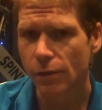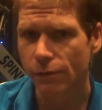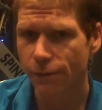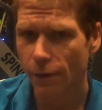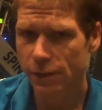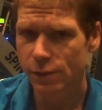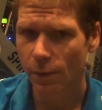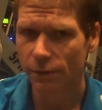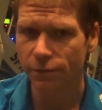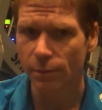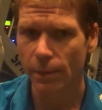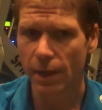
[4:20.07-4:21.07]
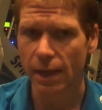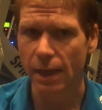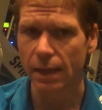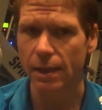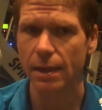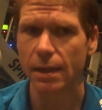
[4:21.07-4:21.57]
the first one for
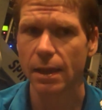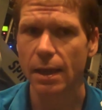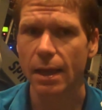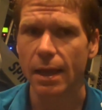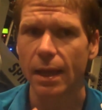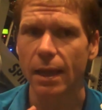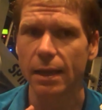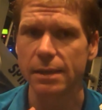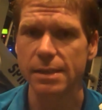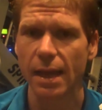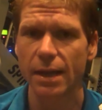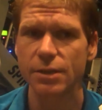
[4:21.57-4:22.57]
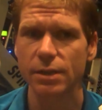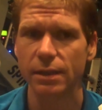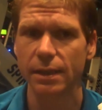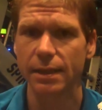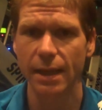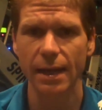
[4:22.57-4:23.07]
me is actually